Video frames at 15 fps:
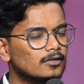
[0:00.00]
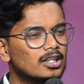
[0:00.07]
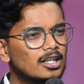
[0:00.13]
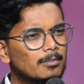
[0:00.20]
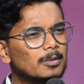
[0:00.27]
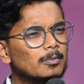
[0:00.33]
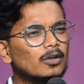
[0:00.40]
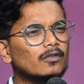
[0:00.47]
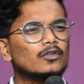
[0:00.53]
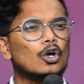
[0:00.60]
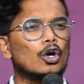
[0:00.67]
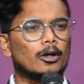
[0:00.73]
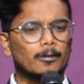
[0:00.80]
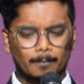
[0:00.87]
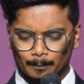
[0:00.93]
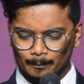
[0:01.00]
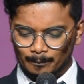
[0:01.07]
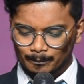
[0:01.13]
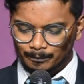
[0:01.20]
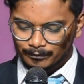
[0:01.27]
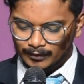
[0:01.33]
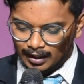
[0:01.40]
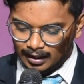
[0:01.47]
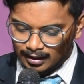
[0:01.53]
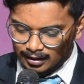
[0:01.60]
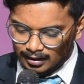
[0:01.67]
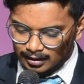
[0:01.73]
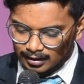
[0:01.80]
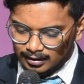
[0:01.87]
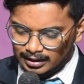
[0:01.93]
Dear people of God,
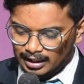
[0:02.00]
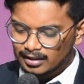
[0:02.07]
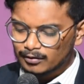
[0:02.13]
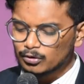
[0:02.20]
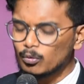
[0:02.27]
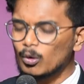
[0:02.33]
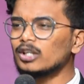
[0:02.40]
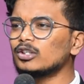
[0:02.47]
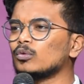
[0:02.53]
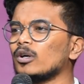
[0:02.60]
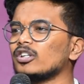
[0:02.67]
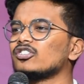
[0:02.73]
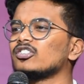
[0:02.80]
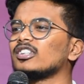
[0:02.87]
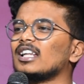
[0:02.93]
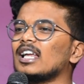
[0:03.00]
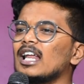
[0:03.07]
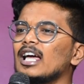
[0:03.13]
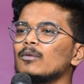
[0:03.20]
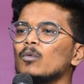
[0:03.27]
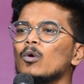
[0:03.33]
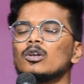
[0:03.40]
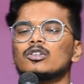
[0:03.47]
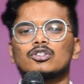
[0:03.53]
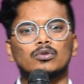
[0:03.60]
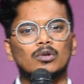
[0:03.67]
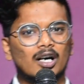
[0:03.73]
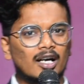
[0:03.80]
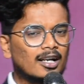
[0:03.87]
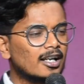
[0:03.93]
there is one question that I want
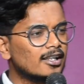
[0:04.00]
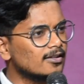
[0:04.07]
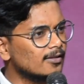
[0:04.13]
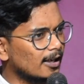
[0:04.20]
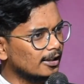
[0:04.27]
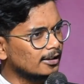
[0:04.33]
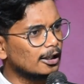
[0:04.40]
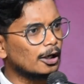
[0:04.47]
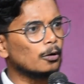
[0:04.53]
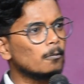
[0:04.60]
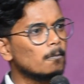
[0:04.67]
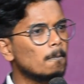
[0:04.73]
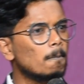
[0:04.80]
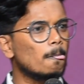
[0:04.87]
to arise right now.